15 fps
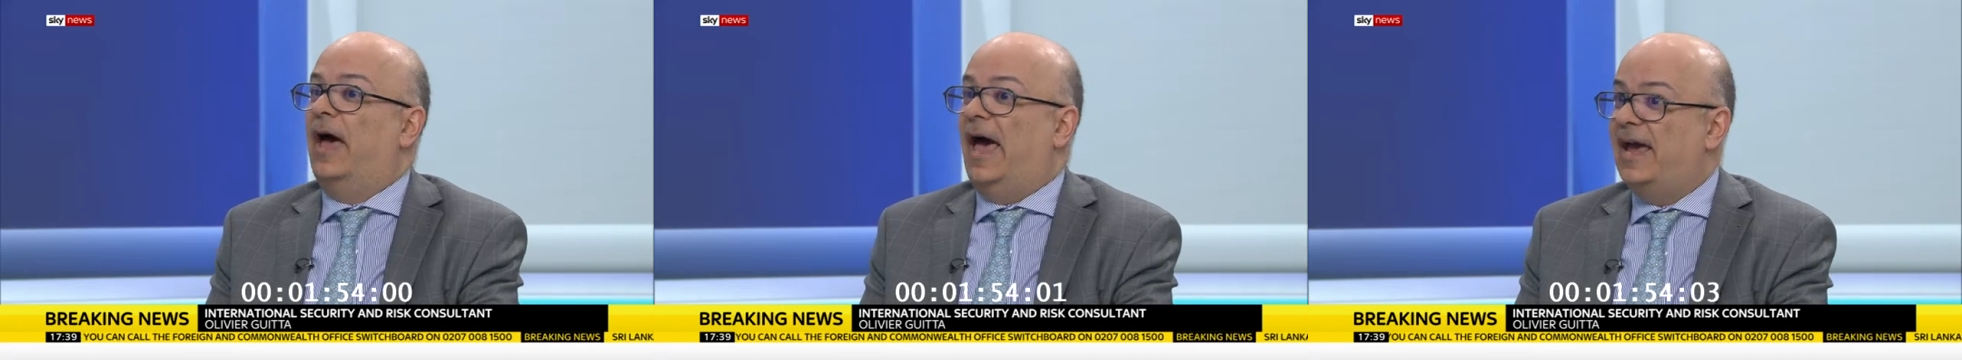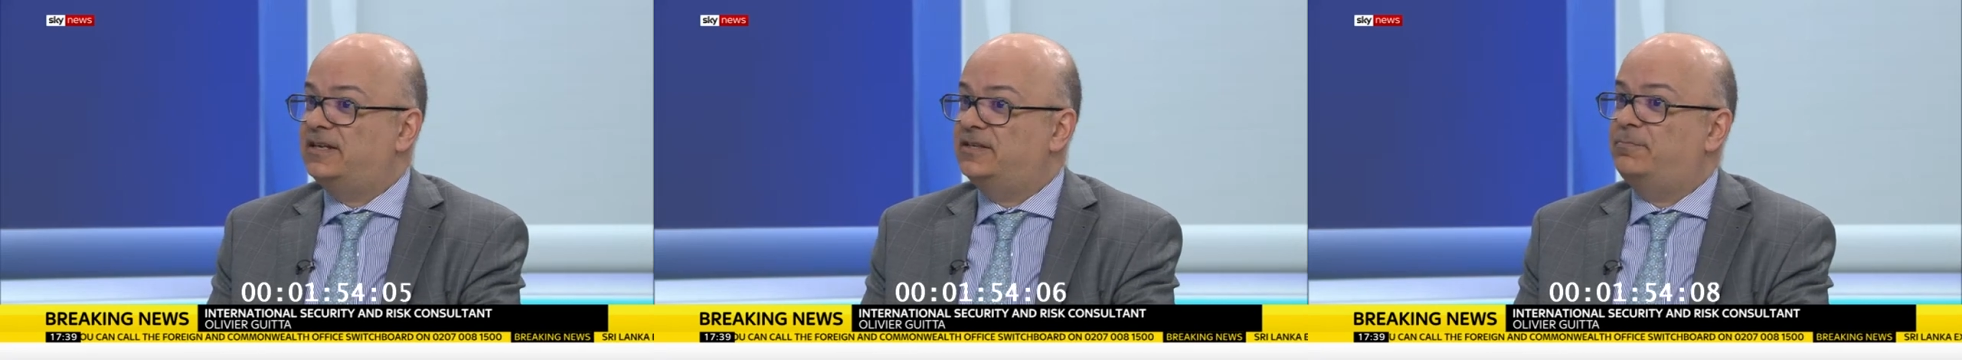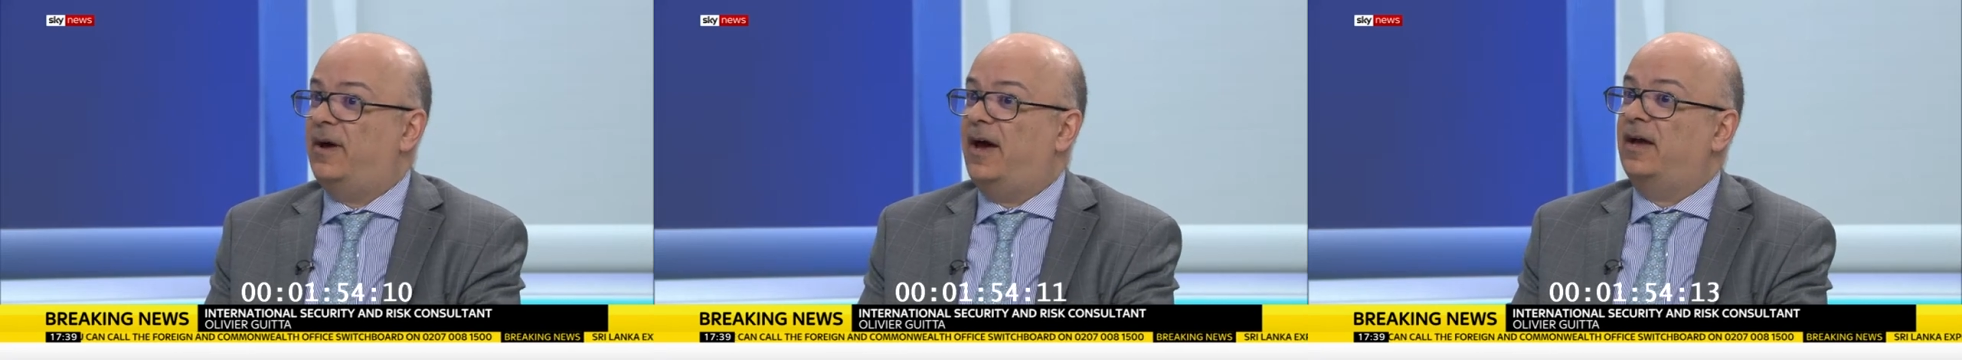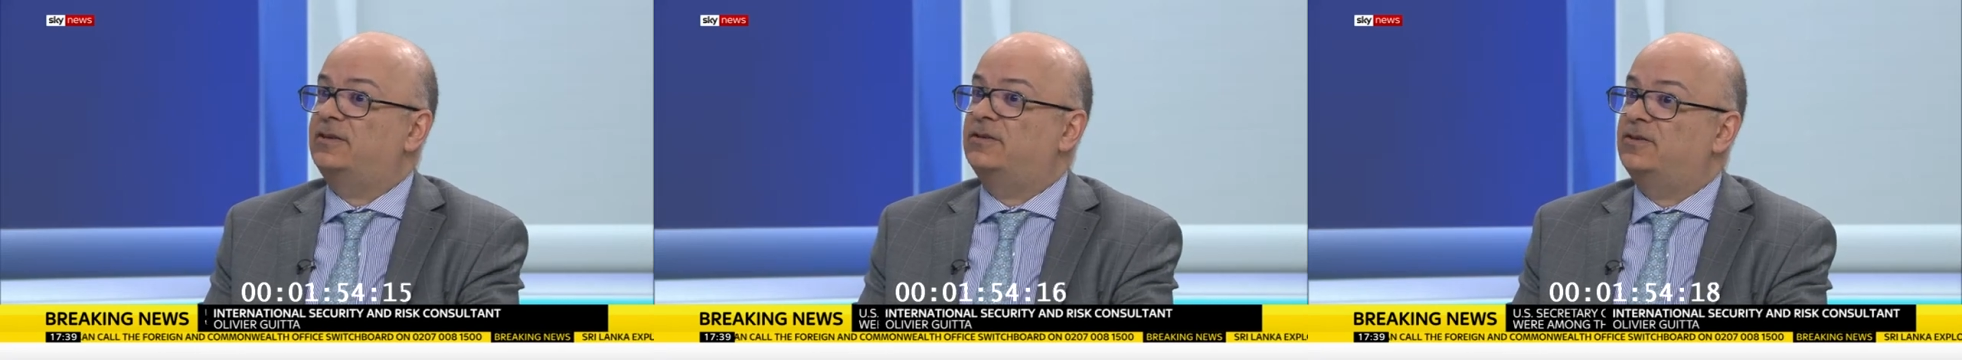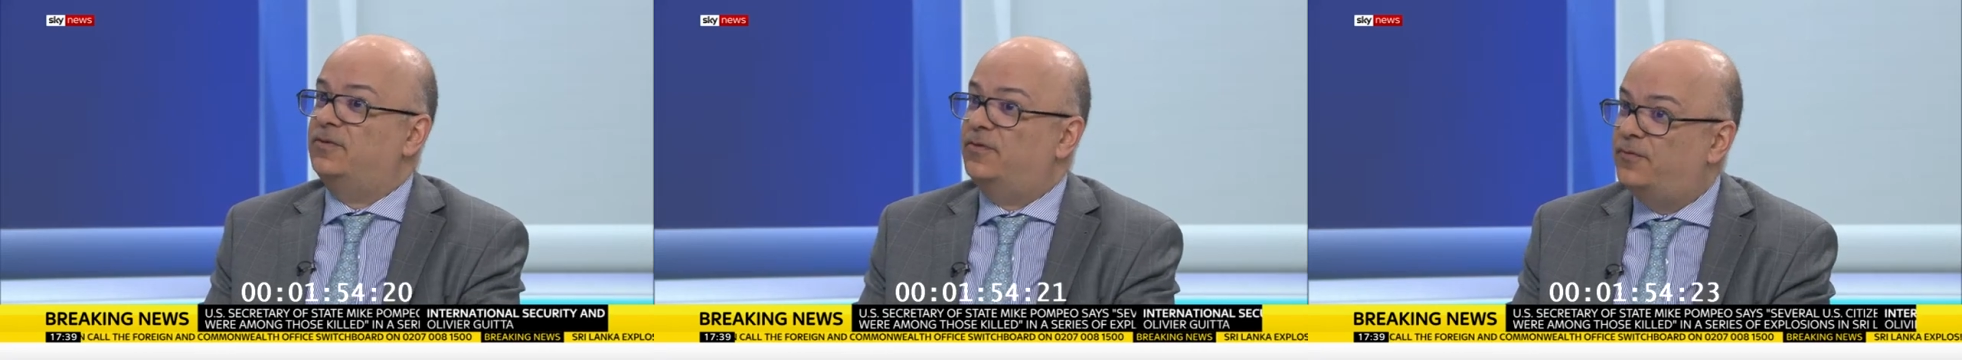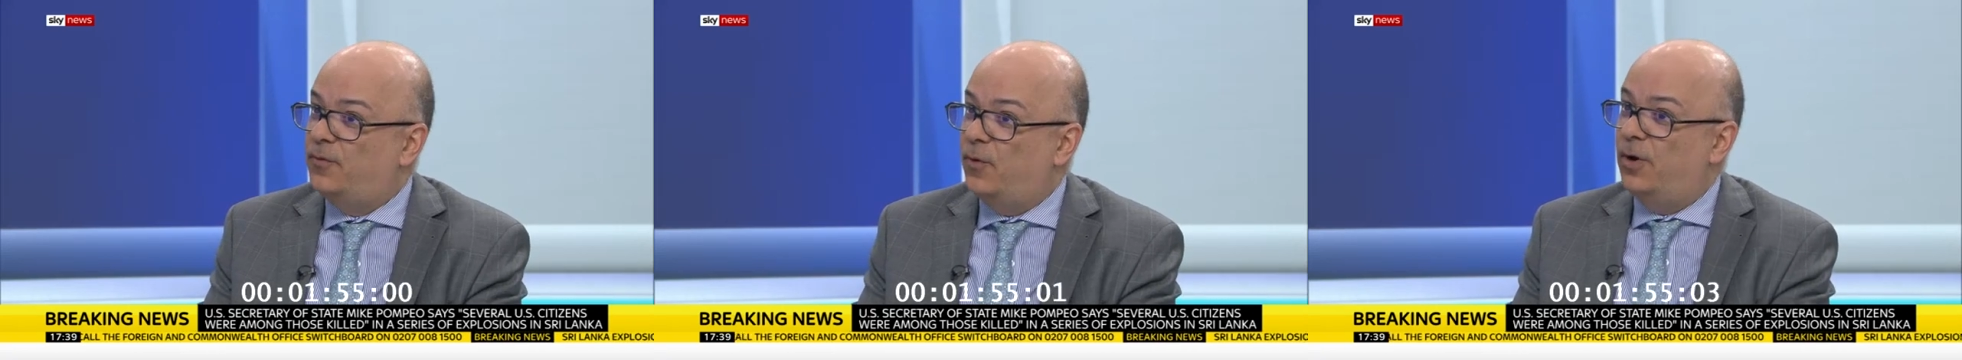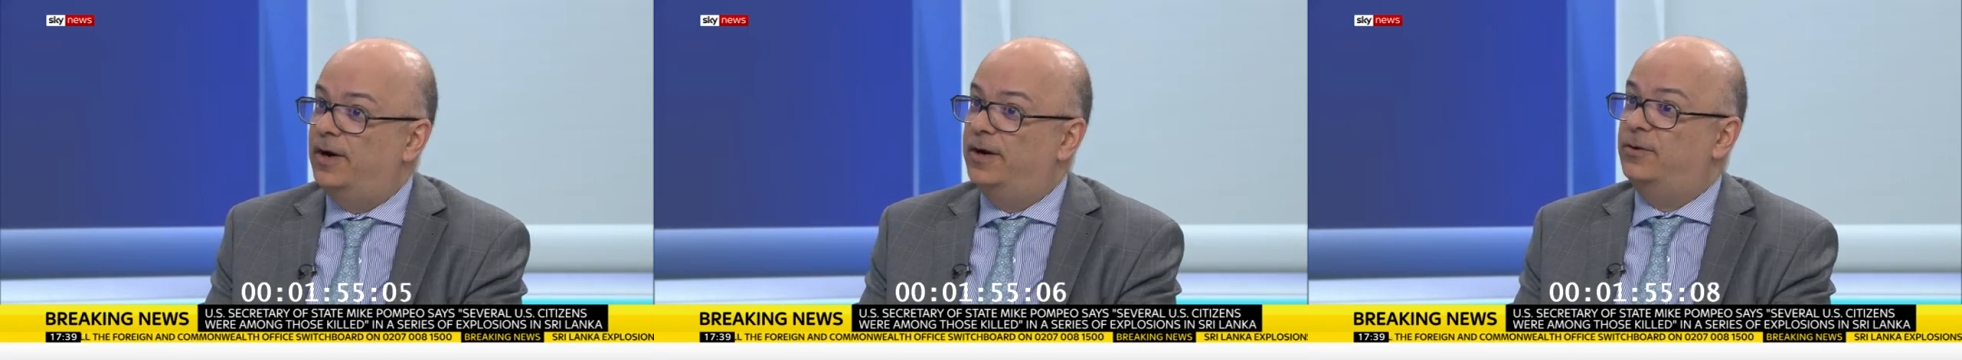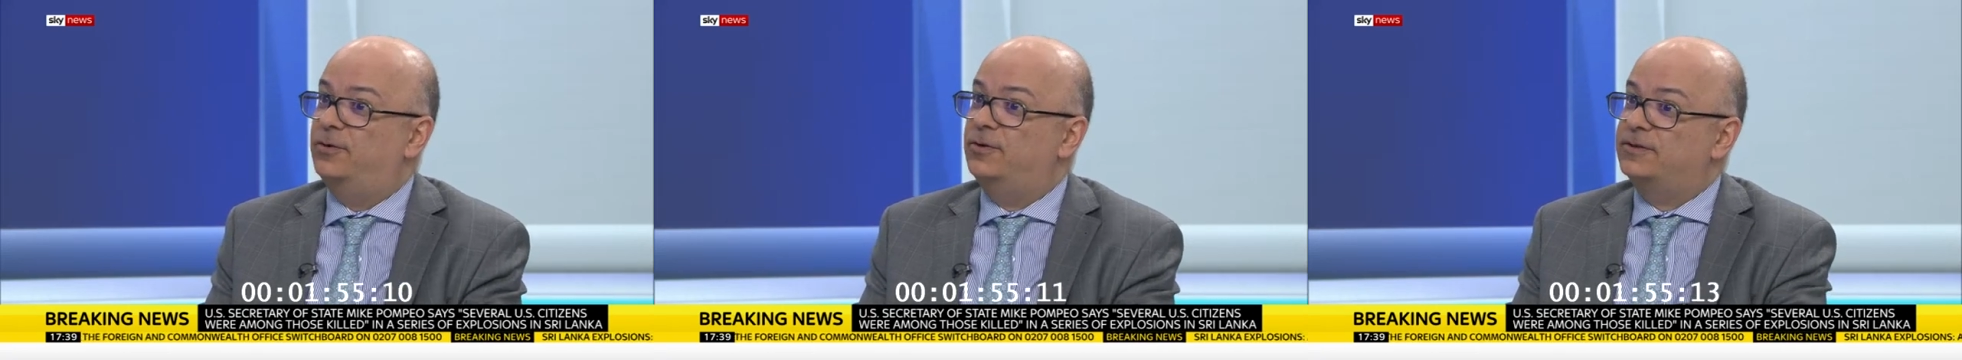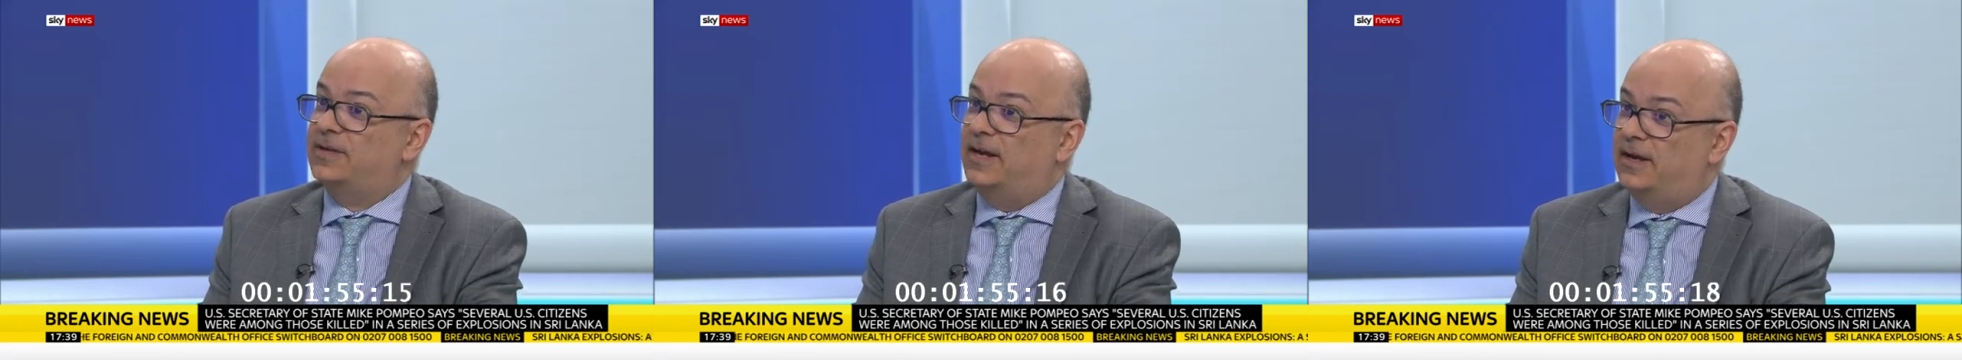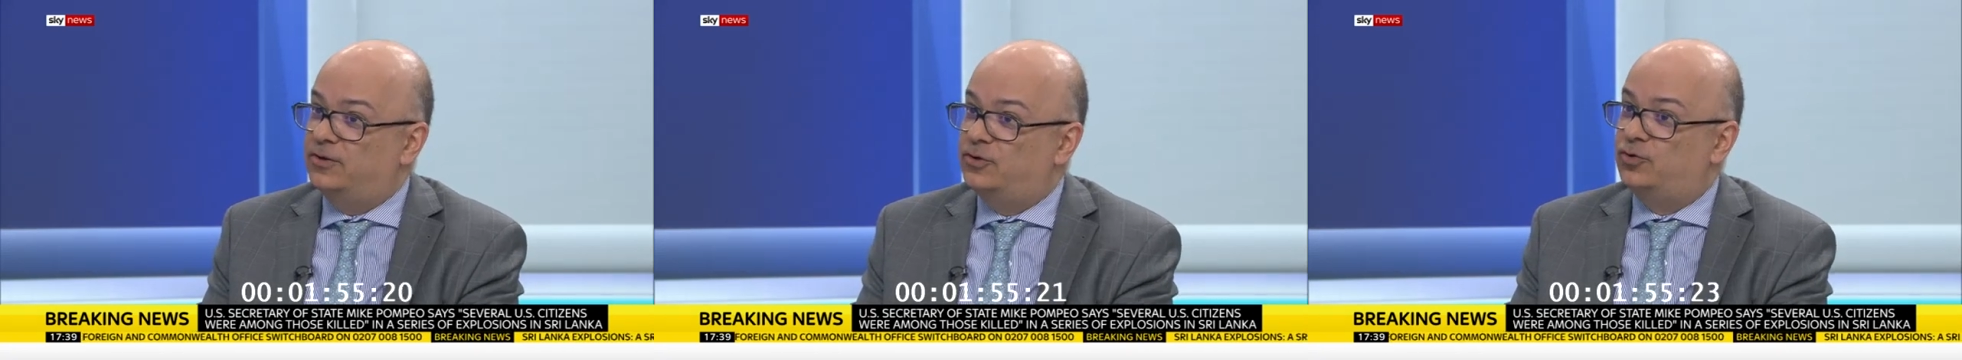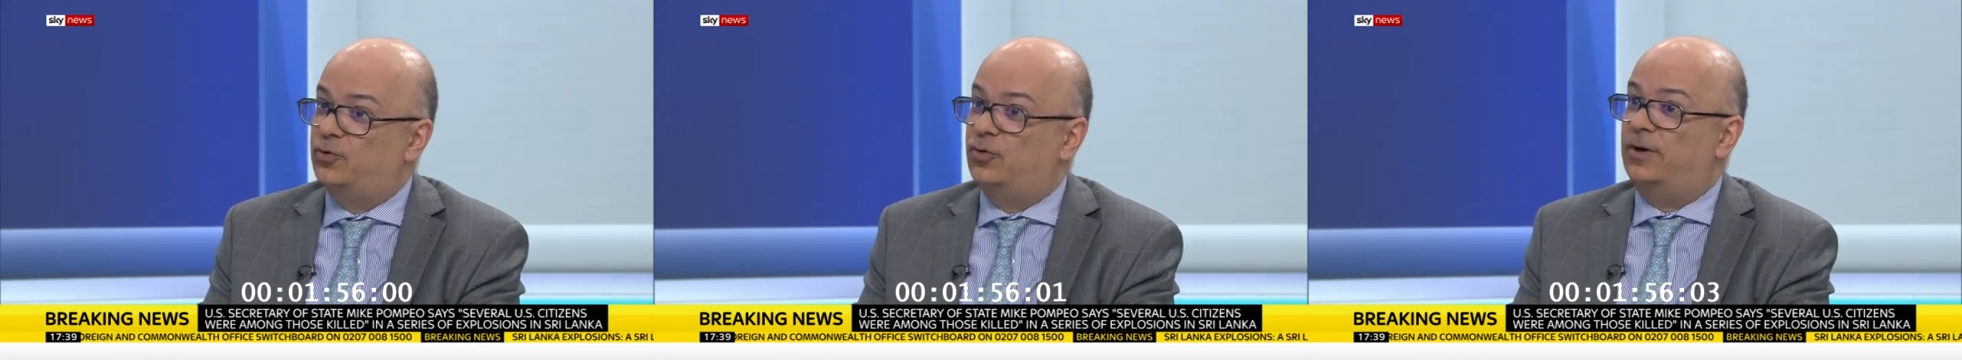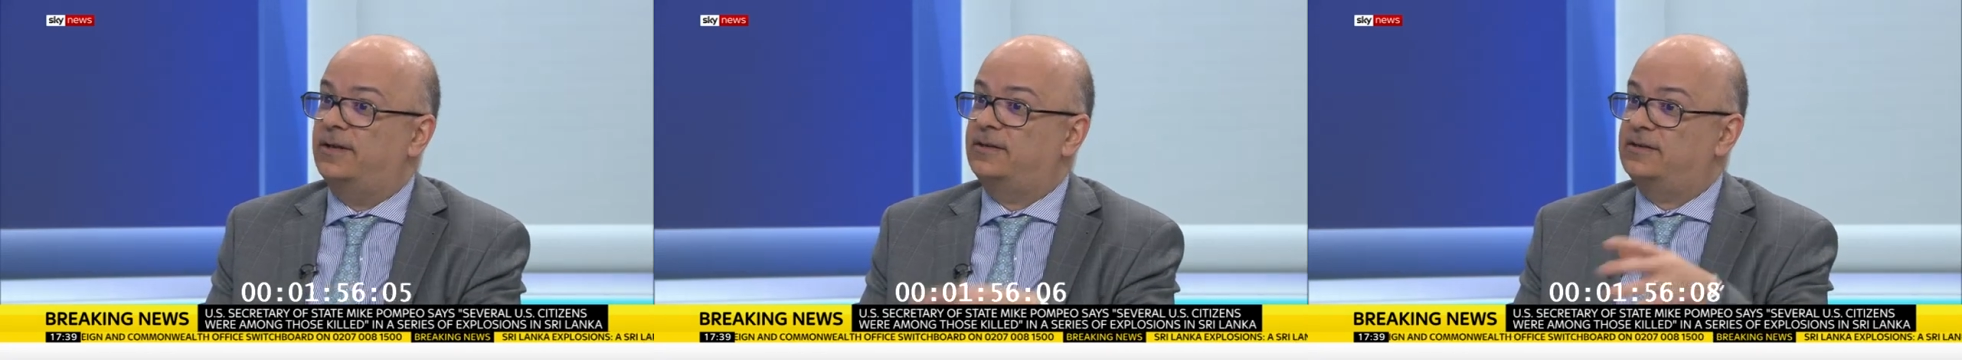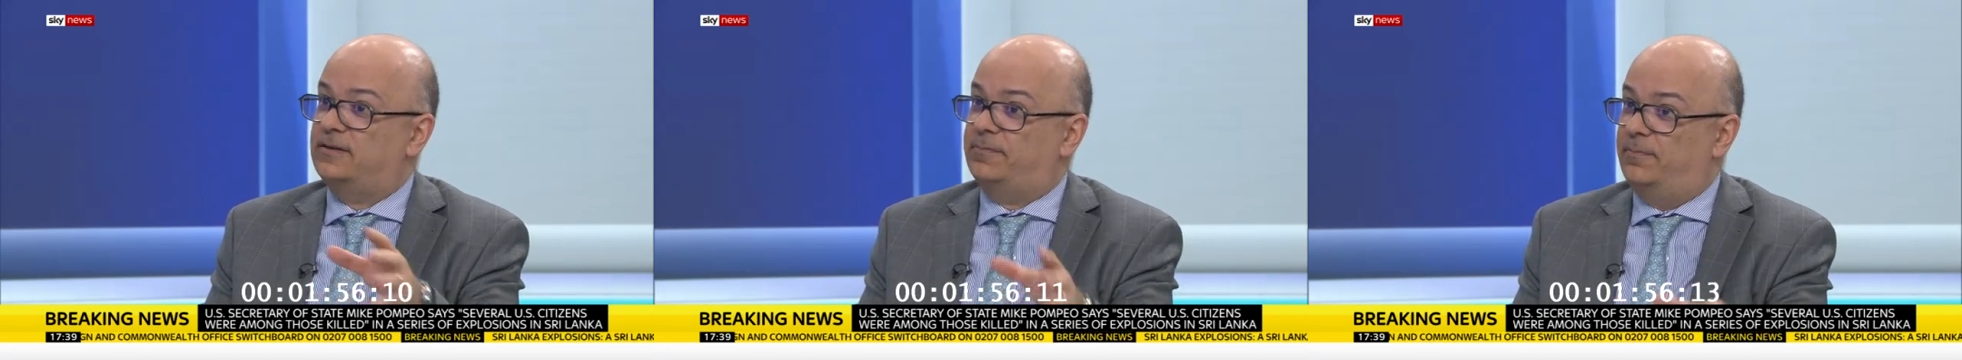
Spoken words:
expats, foreigners and tourists,